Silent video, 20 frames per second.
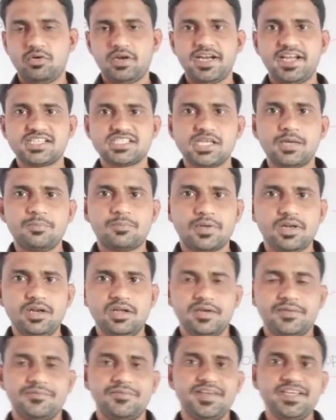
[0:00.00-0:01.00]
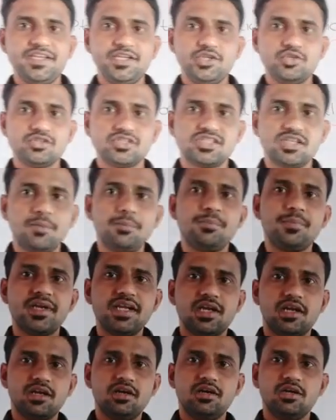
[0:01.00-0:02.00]
For example, we use the
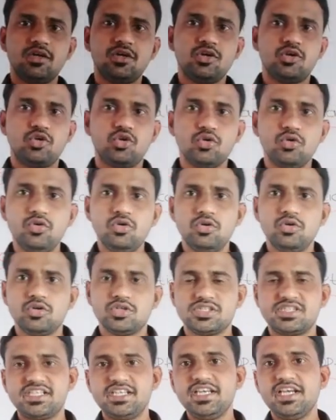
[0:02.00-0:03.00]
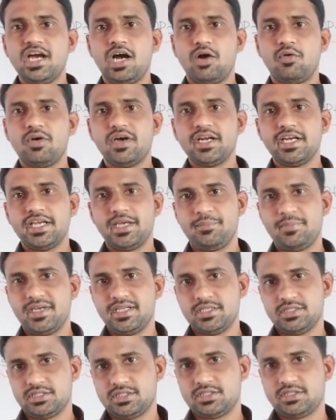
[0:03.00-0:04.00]
mirror to see our
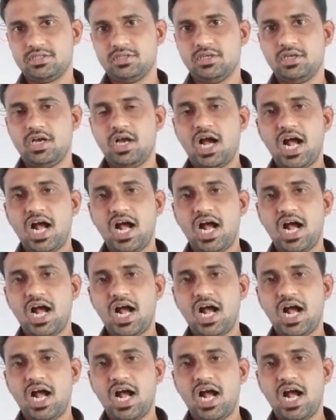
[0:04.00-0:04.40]
images.